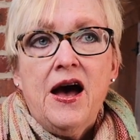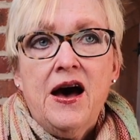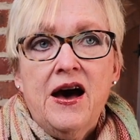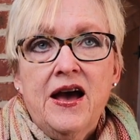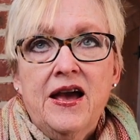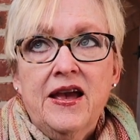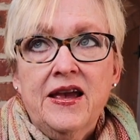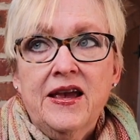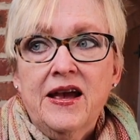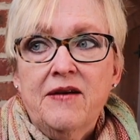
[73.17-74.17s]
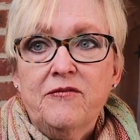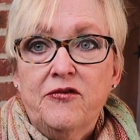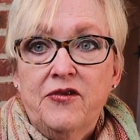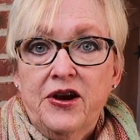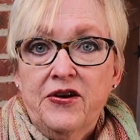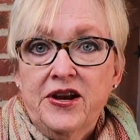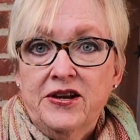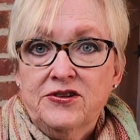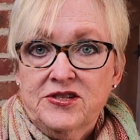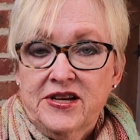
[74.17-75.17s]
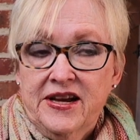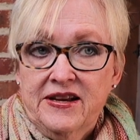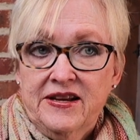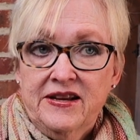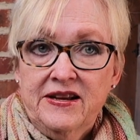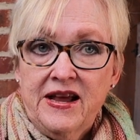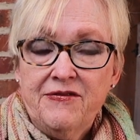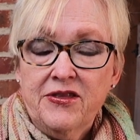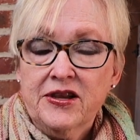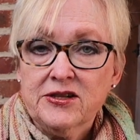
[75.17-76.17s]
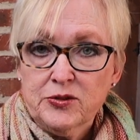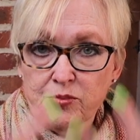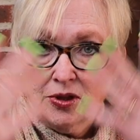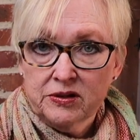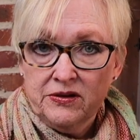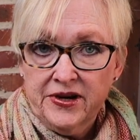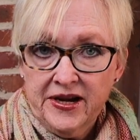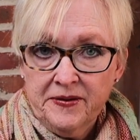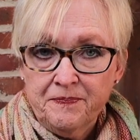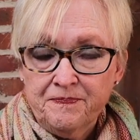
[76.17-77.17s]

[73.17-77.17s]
I am very nearsighted. Everything is blurry